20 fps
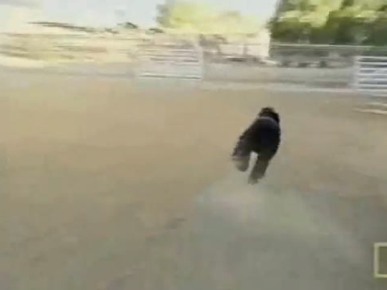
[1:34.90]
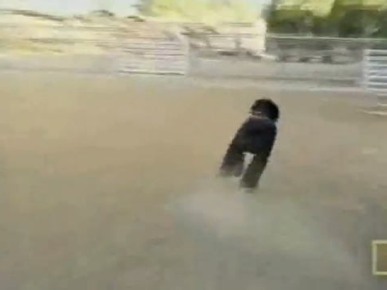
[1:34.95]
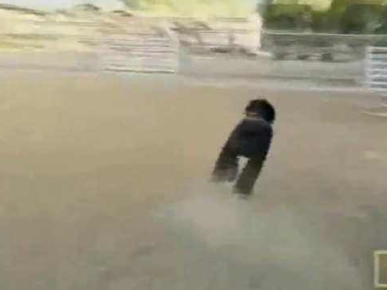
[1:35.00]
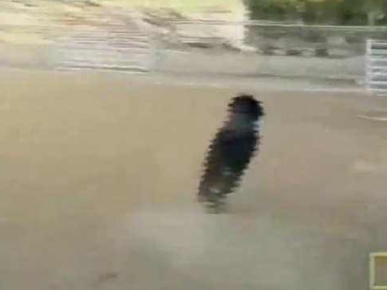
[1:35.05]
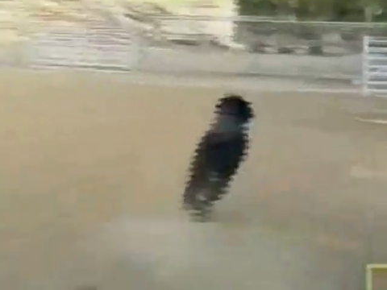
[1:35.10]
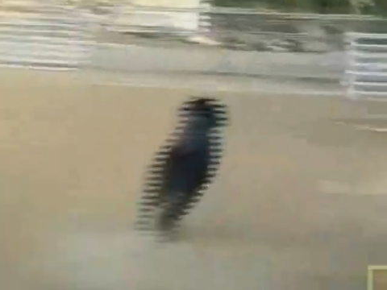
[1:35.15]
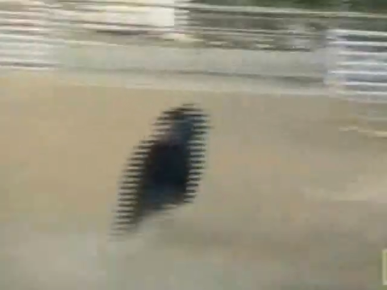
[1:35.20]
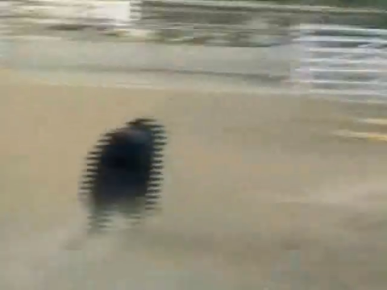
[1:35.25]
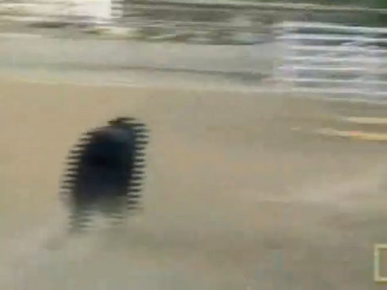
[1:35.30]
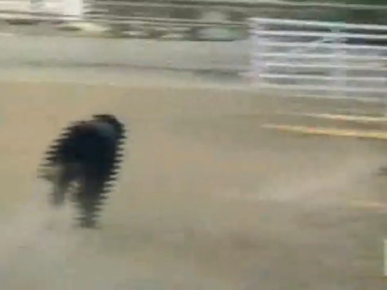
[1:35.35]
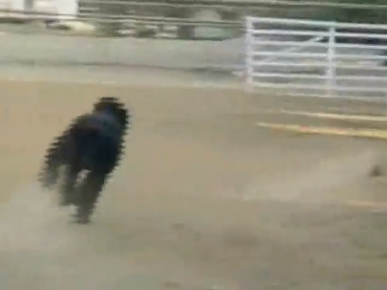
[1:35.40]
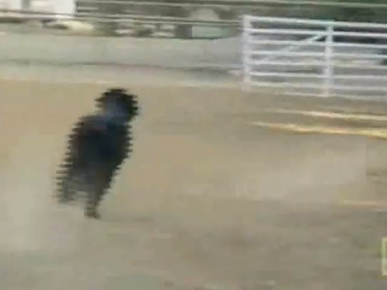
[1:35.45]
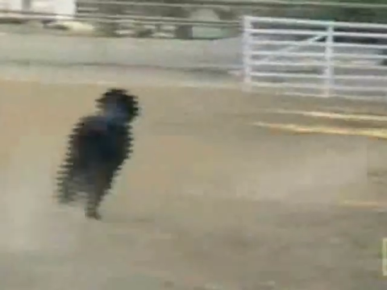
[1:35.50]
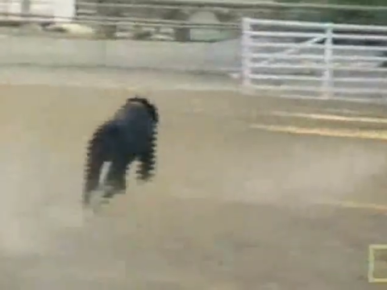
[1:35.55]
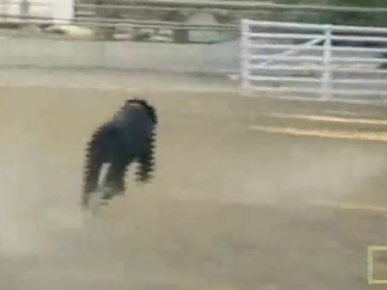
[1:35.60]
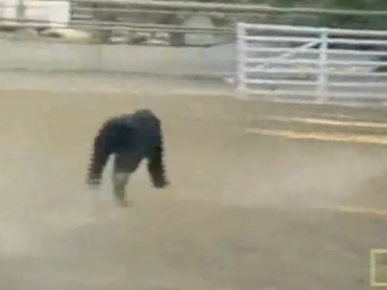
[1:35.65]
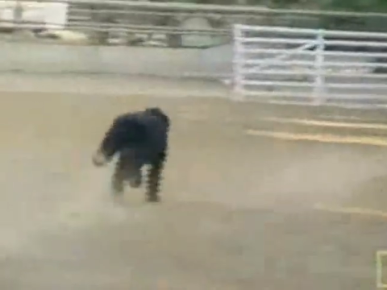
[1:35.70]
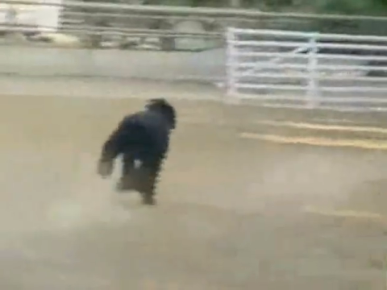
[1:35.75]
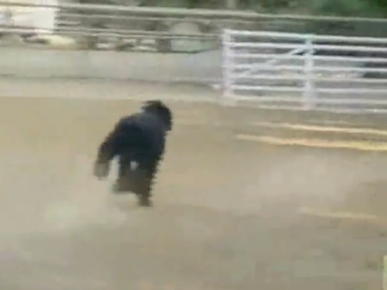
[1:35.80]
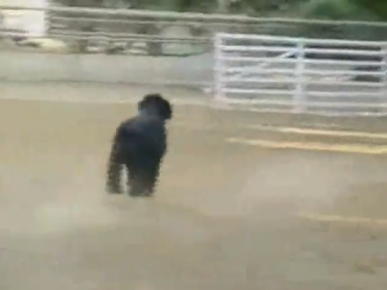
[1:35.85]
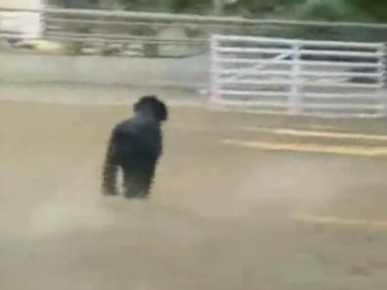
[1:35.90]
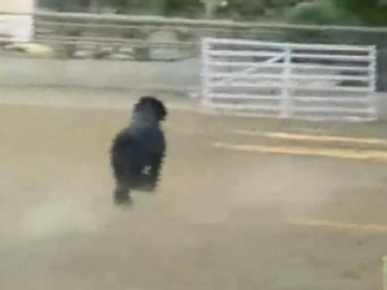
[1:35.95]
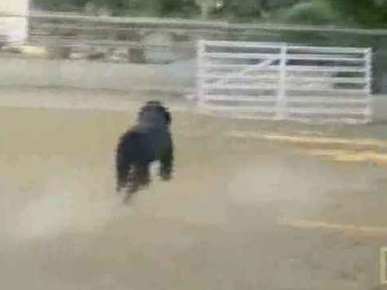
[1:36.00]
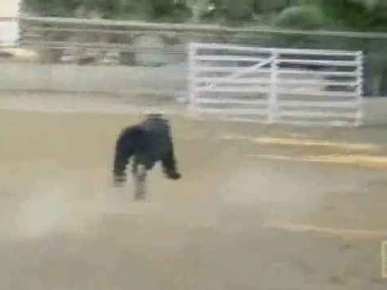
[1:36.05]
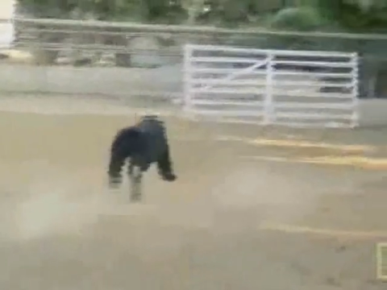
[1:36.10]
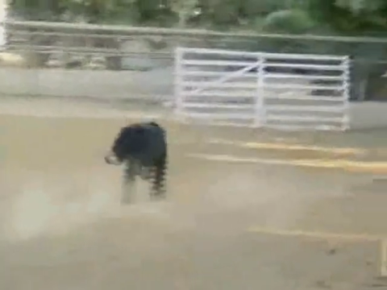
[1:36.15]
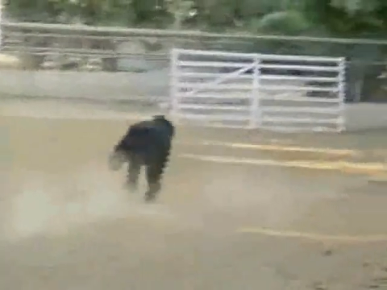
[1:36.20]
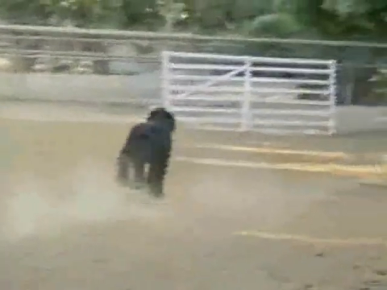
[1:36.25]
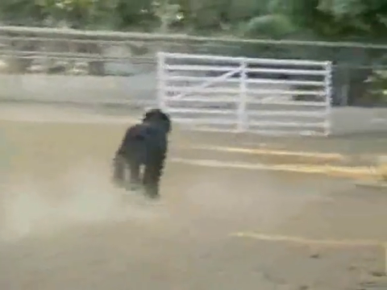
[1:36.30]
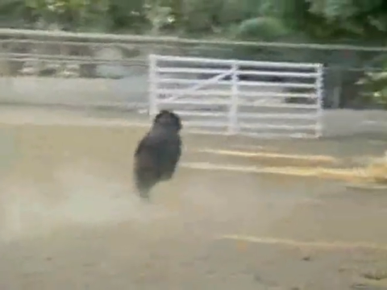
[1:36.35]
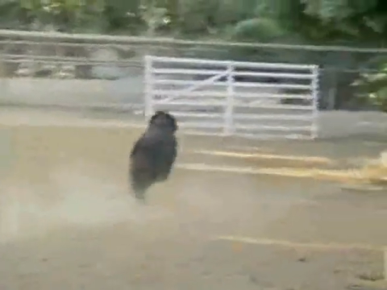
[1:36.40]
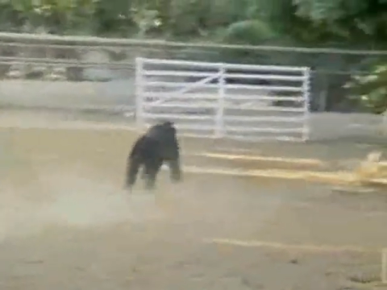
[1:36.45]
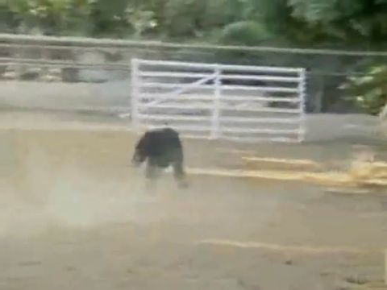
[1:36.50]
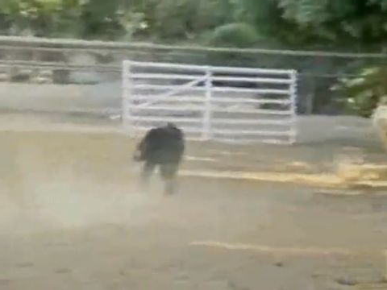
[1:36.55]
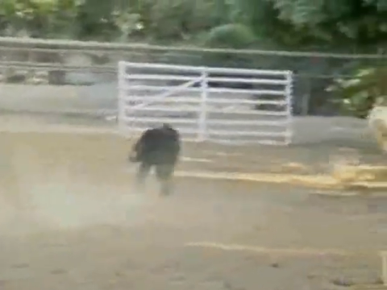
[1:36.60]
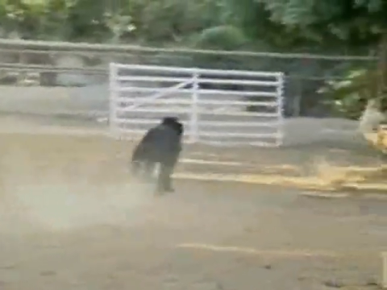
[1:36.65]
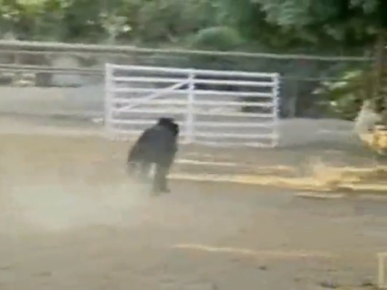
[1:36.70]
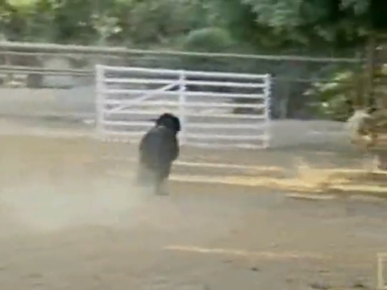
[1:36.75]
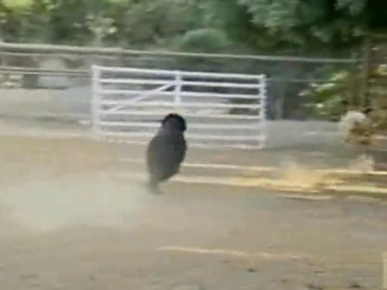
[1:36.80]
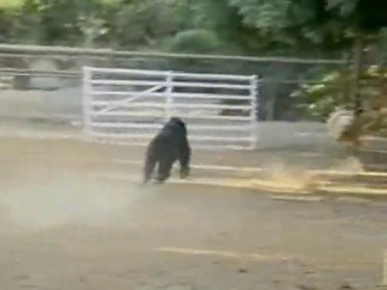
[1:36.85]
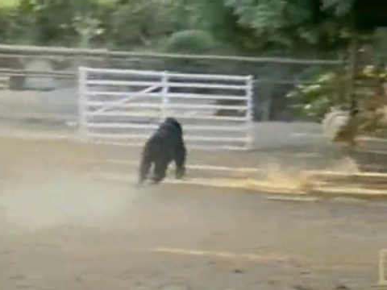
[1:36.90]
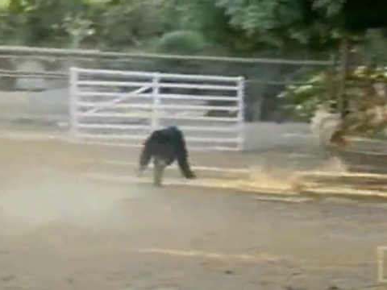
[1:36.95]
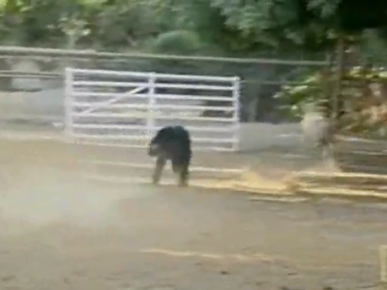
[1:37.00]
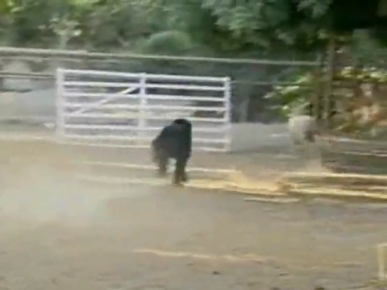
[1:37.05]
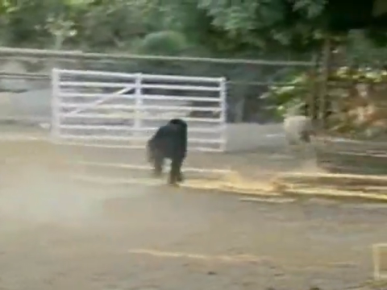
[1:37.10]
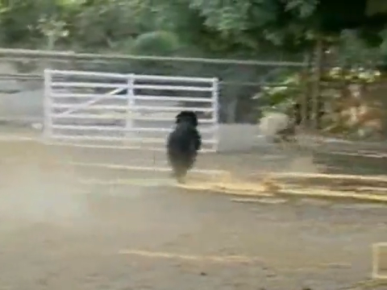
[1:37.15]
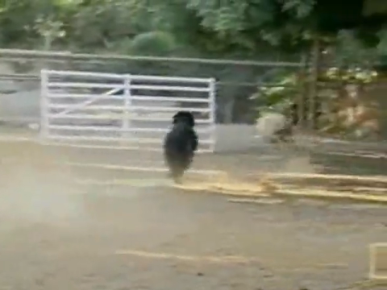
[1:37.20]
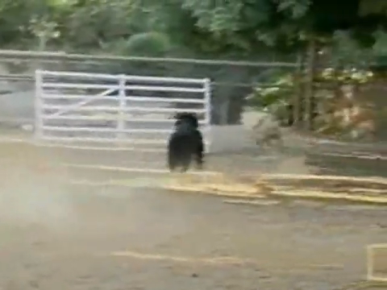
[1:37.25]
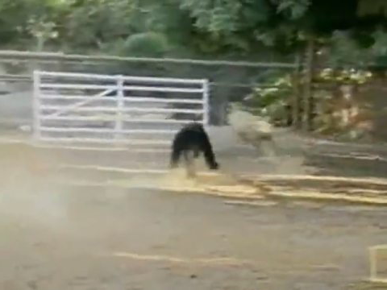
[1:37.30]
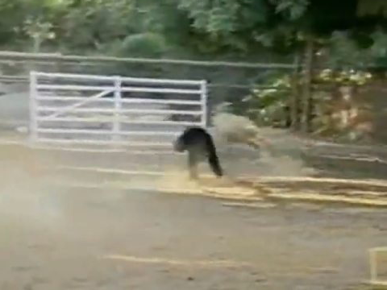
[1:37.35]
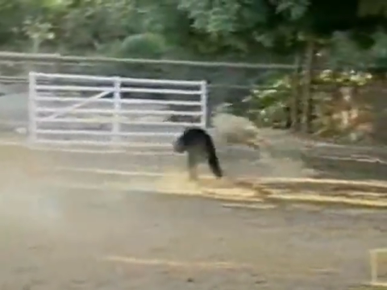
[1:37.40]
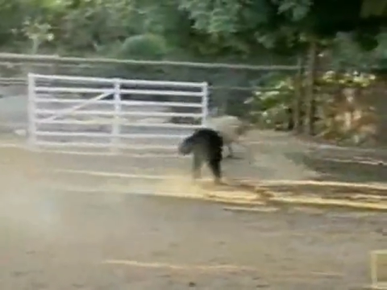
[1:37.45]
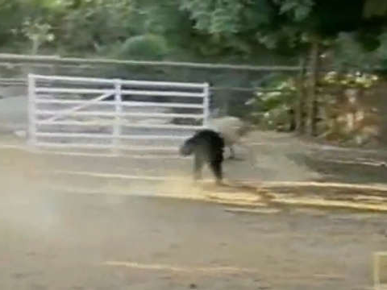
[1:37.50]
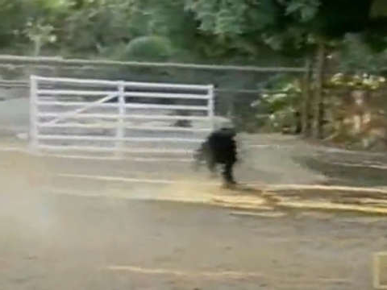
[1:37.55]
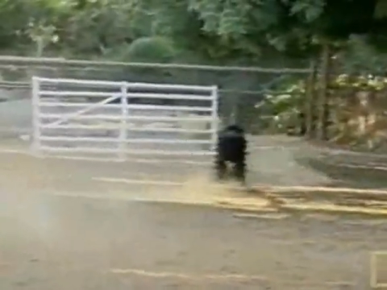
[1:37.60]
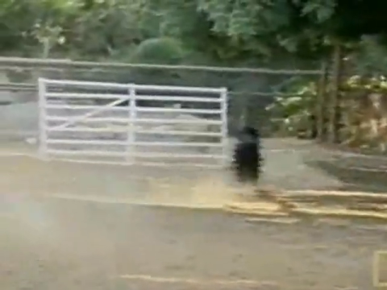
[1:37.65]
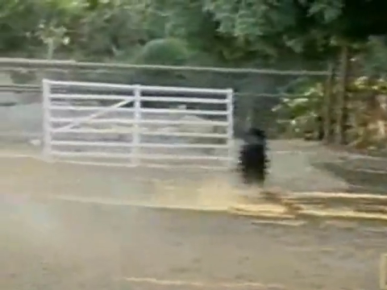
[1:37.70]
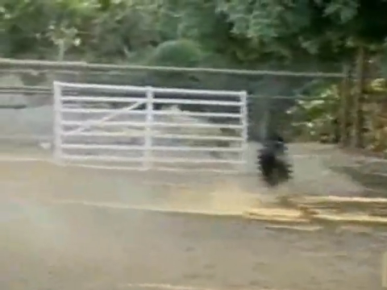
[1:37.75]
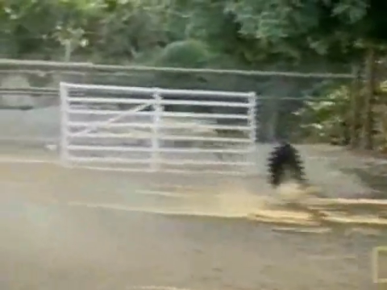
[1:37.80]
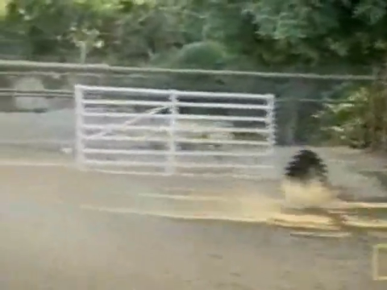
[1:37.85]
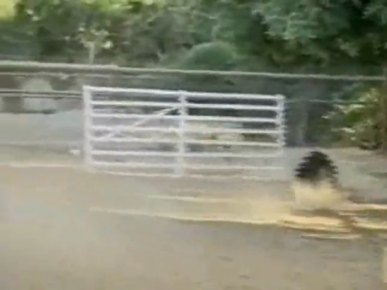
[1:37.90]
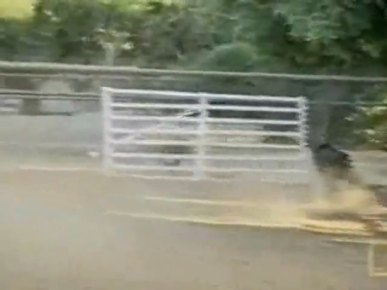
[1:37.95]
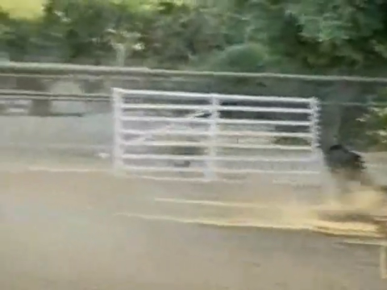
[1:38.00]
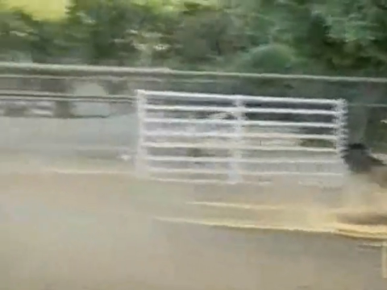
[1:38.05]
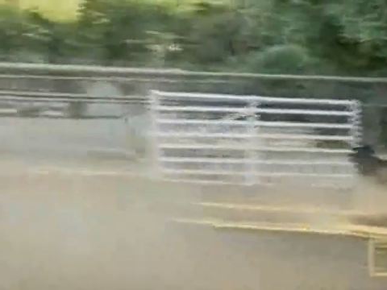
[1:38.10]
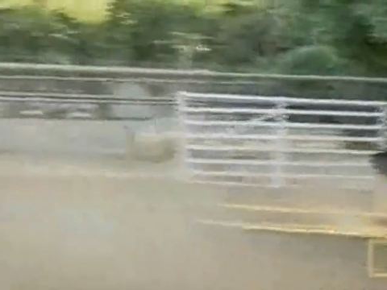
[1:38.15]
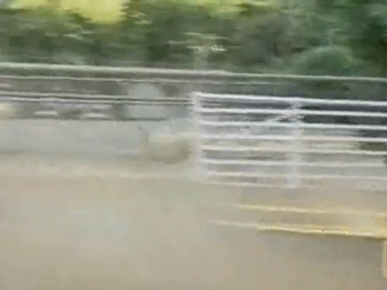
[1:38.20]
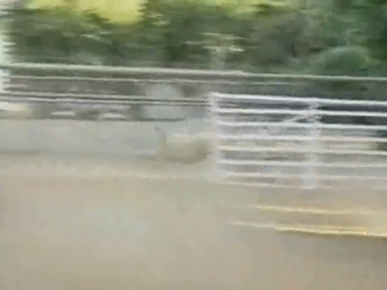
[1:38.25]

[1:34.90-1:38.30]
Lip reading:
(no speaker visible)